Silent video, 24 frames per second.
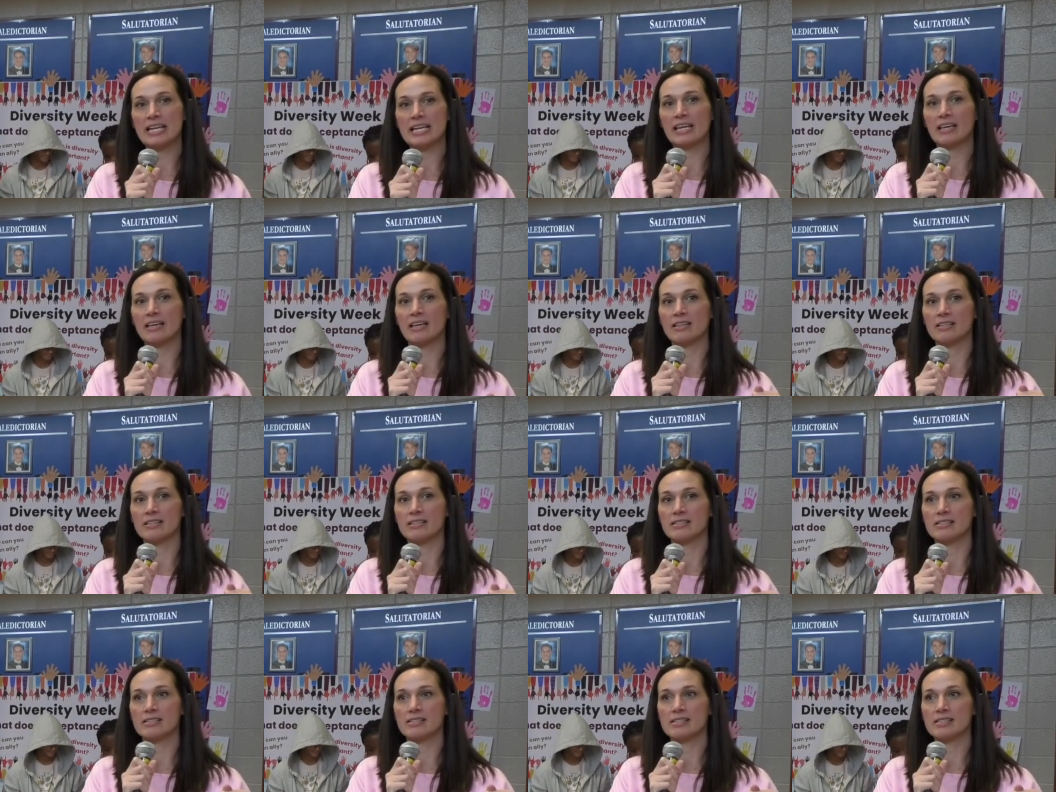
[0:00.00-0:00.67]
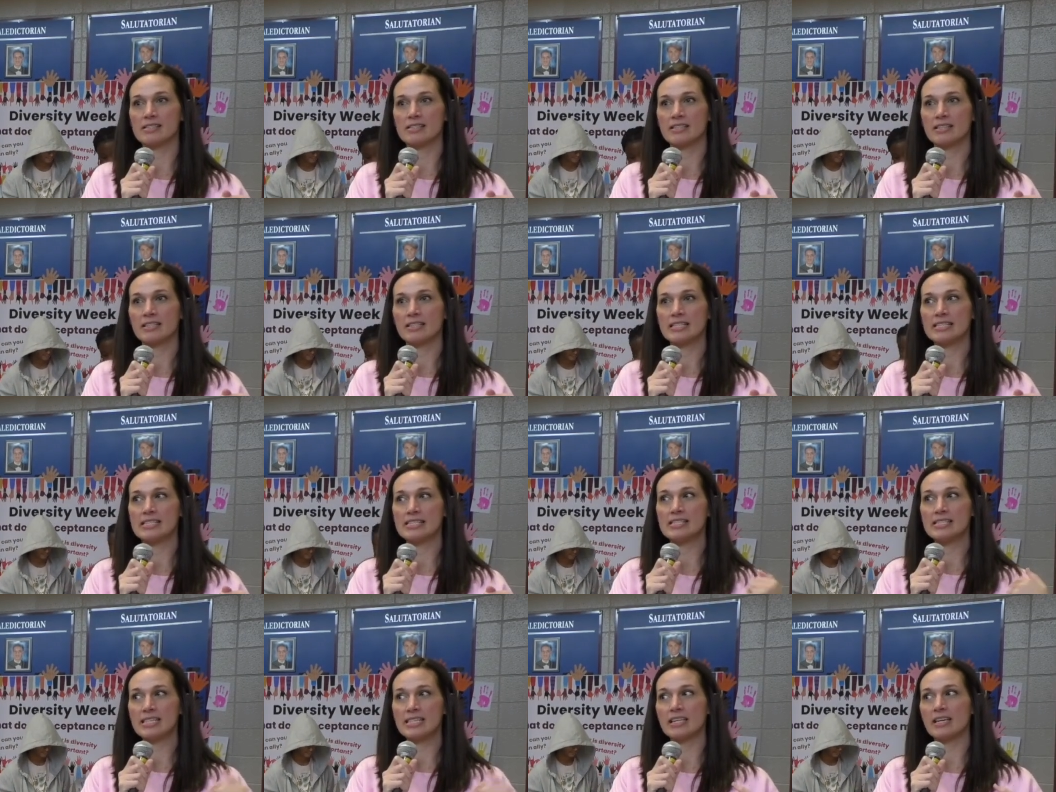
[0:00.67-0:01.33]
is
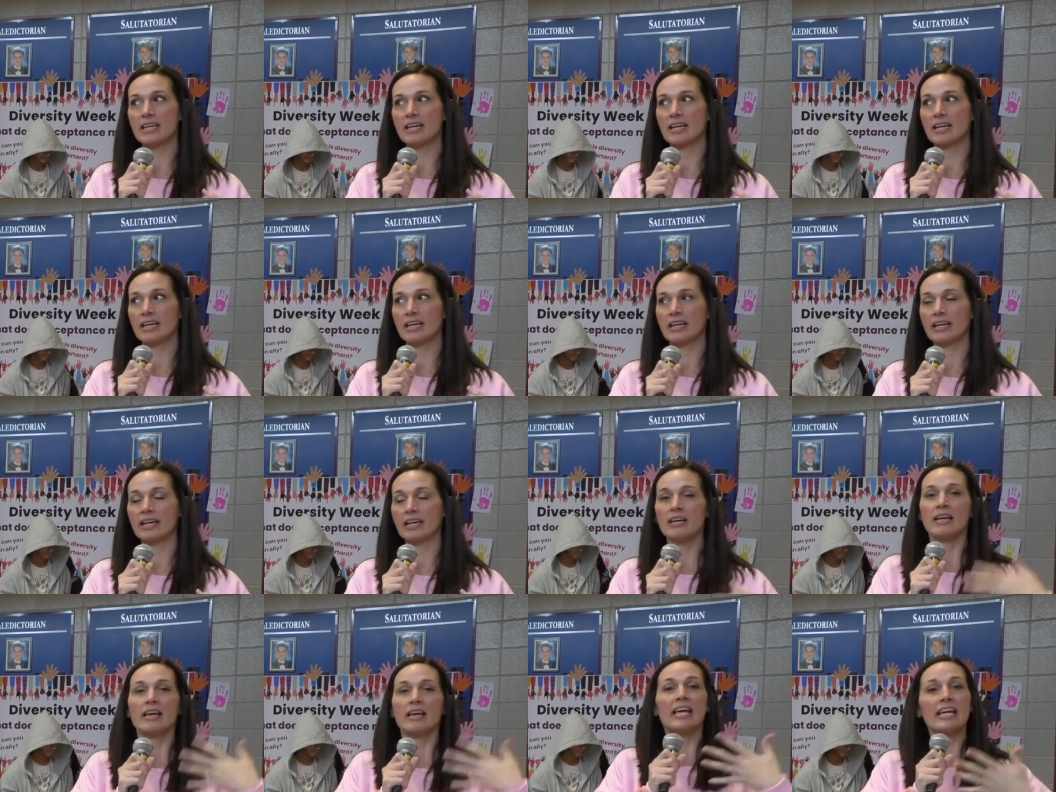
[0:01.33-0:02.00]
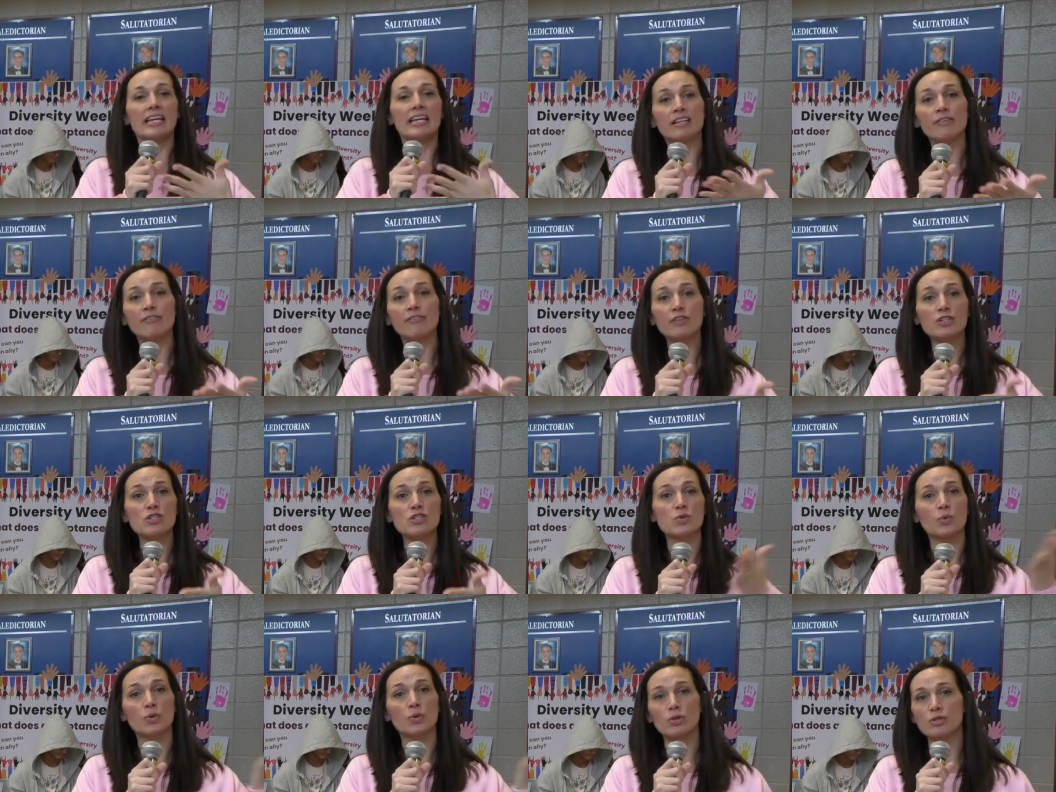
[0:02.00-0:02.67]
seeing
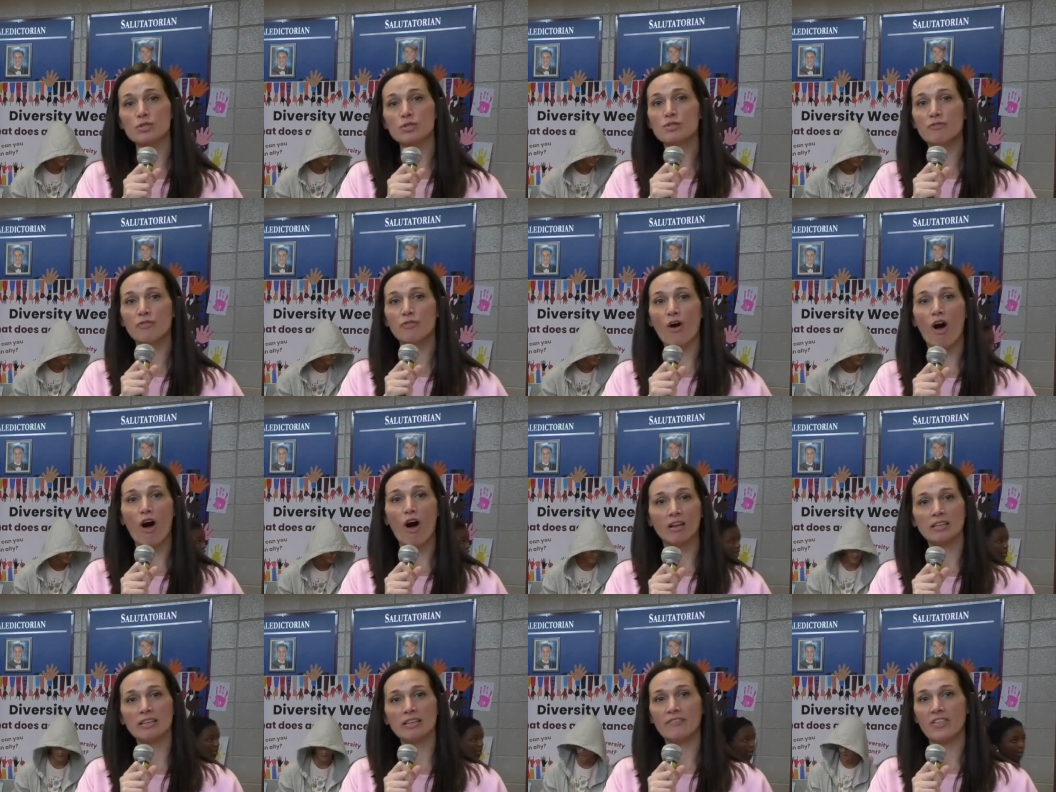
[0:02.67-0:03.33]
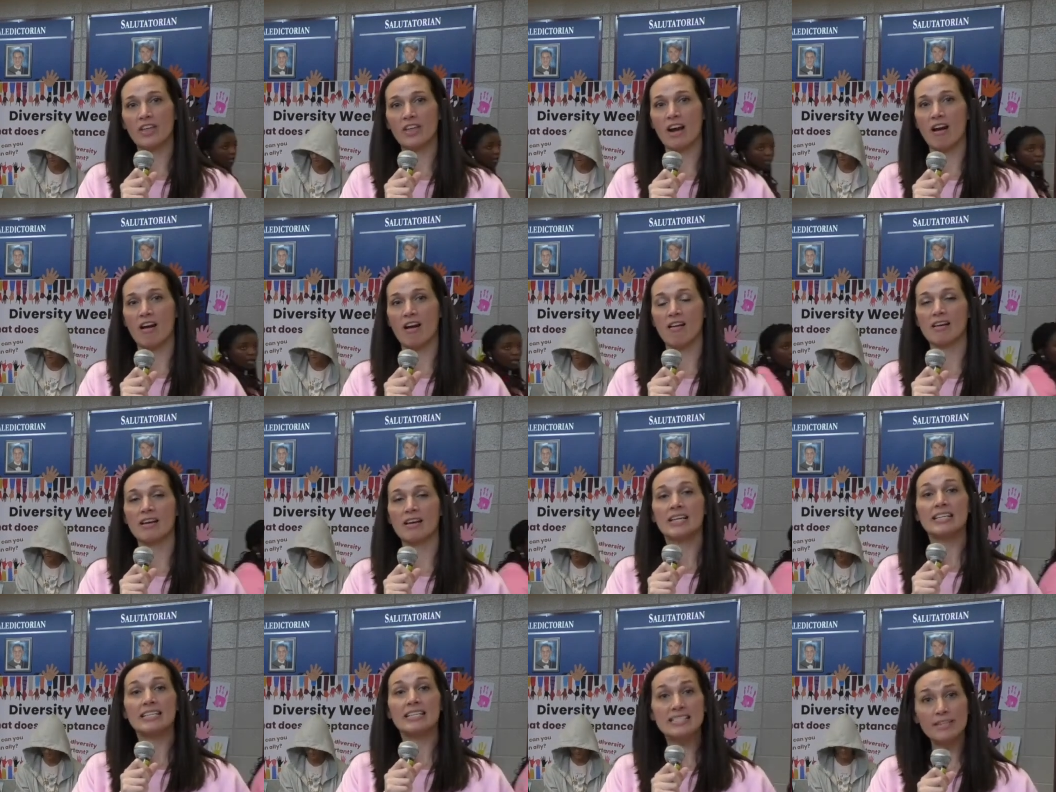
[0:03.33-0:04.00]
individuals for all of
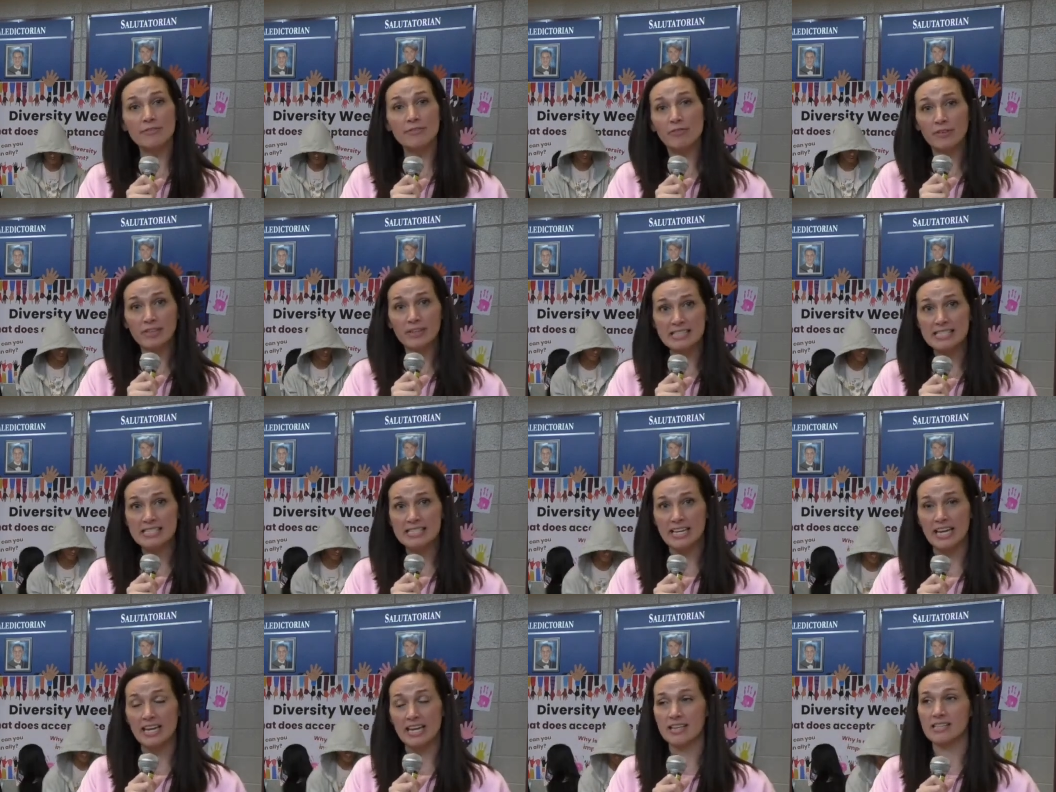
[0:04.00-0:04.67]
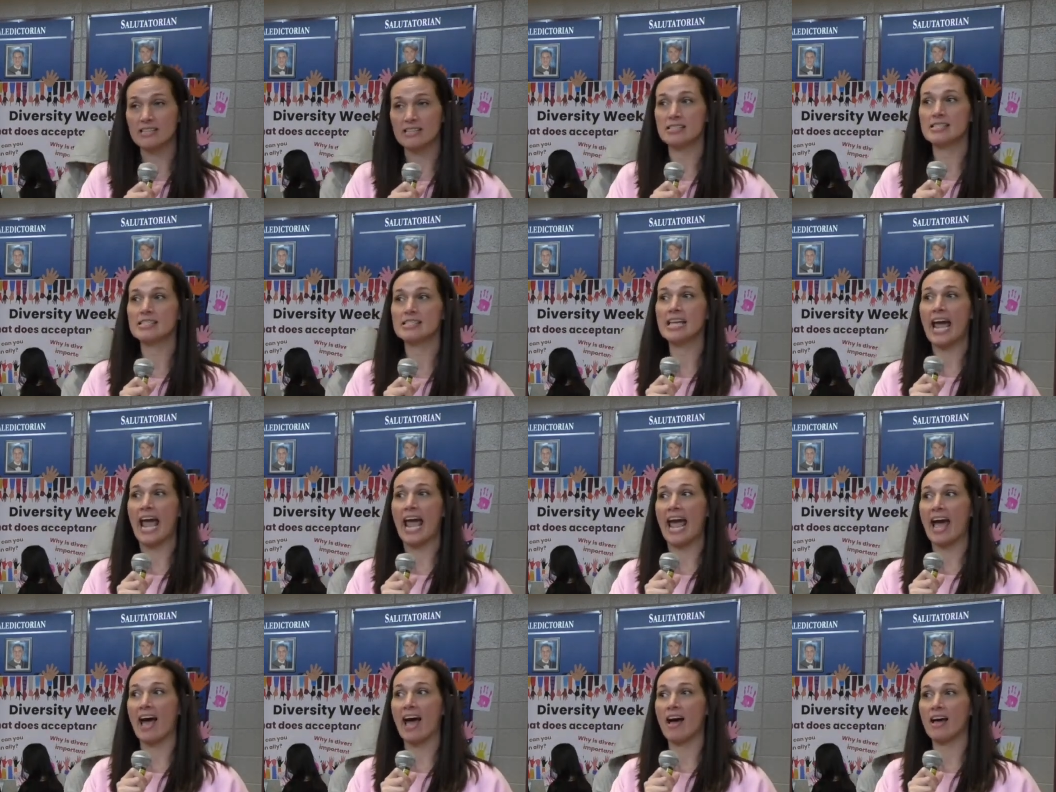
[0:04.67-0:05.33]
their differences
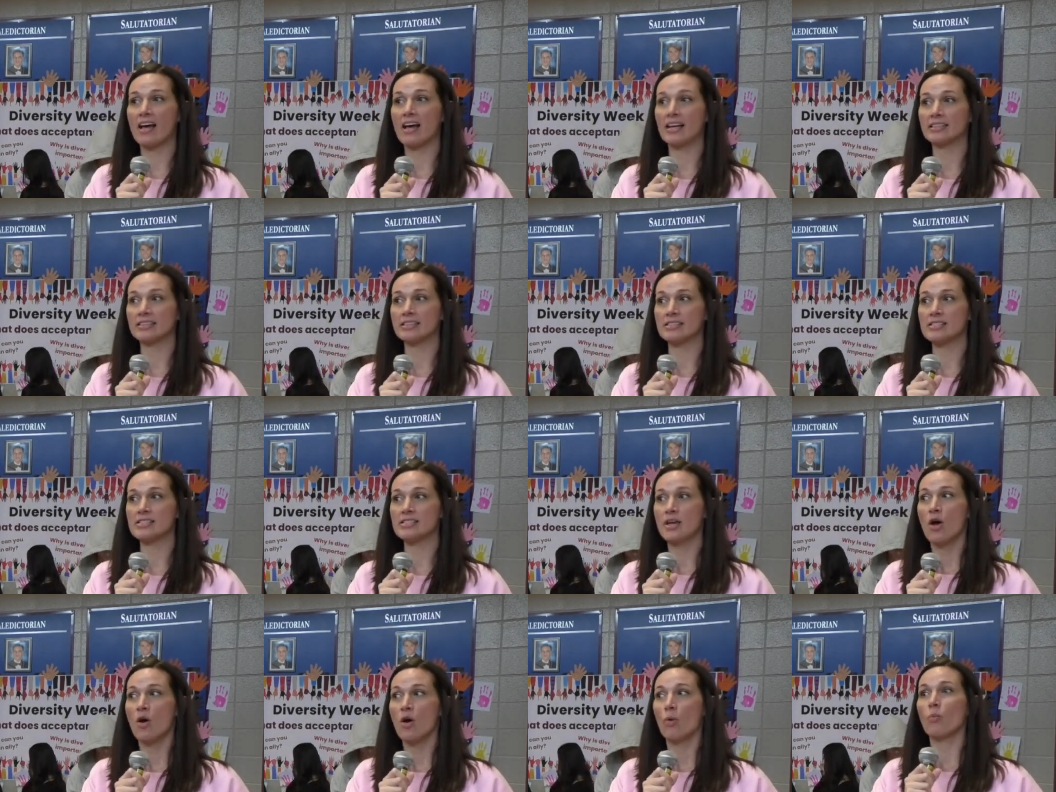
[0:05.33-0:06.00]
and